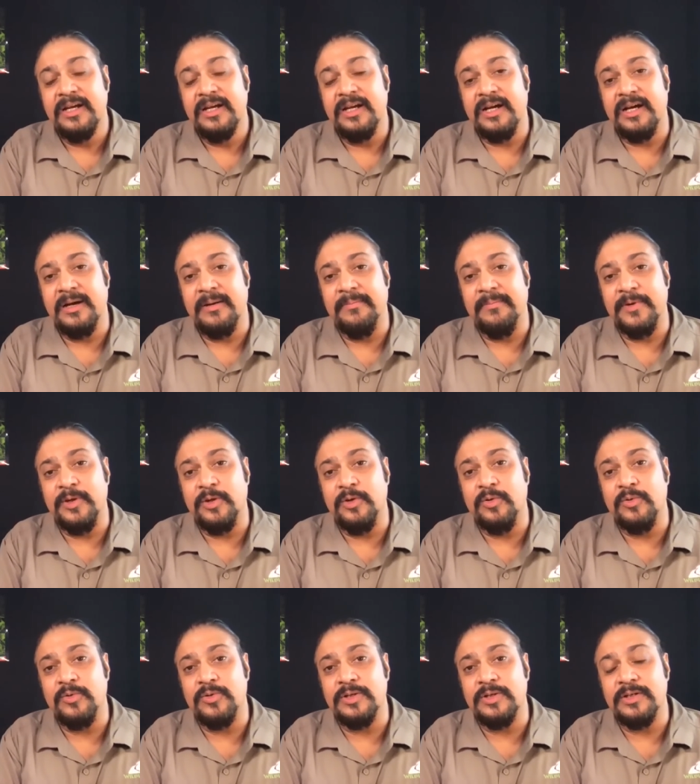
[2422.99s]
uh, you
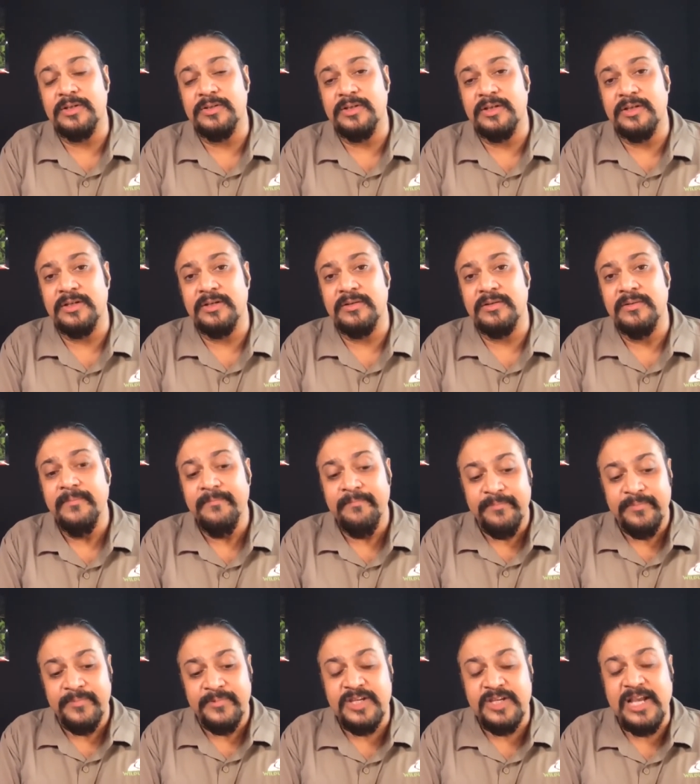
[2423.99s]
know, the
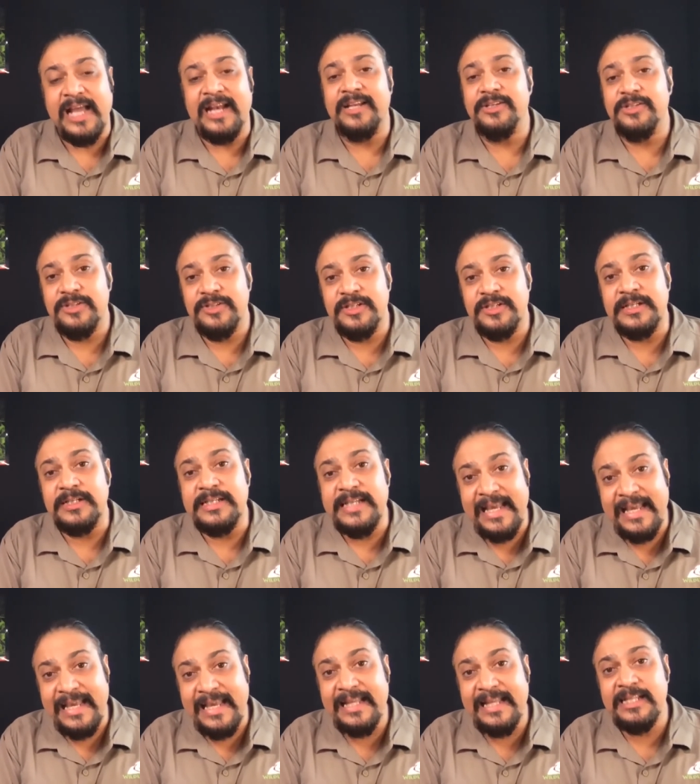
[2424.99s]
challenges in
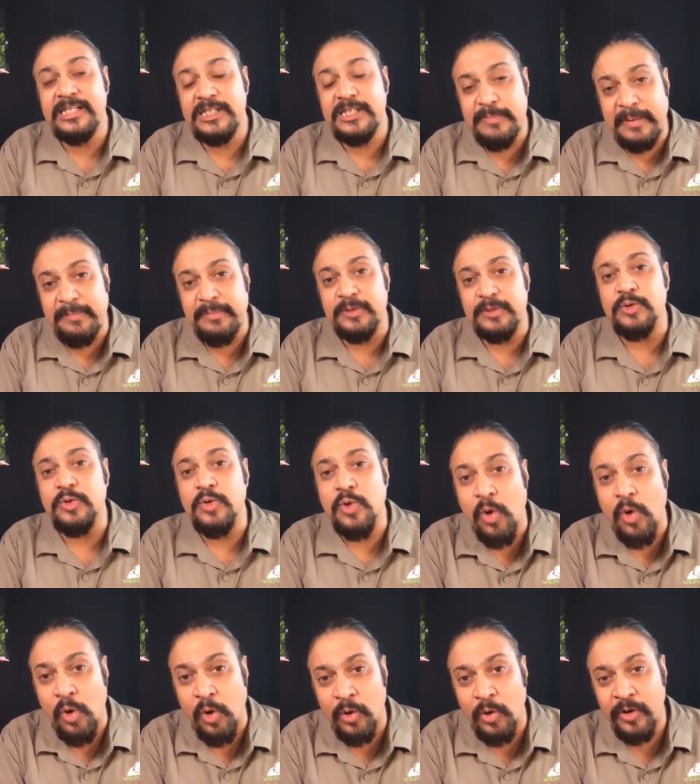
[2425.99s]
taking these people to
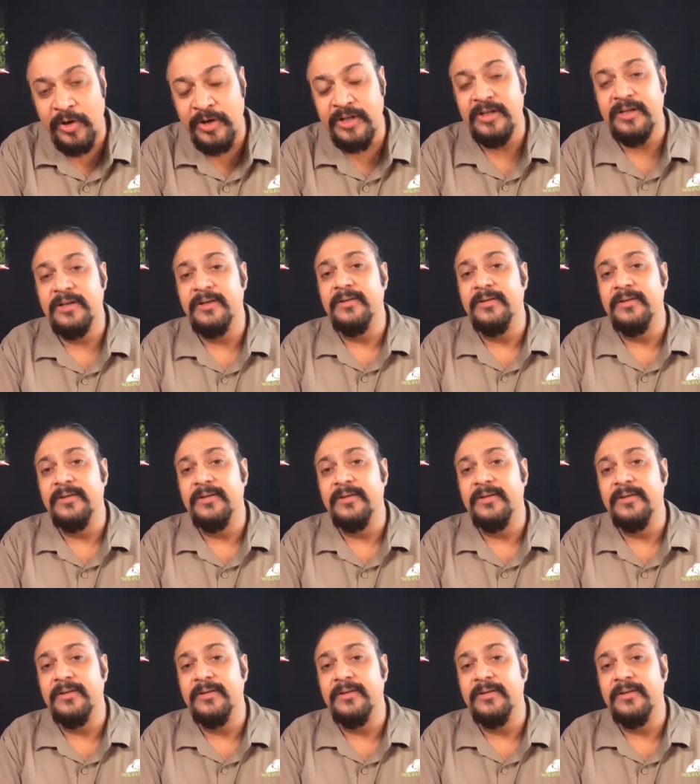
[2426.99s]
court,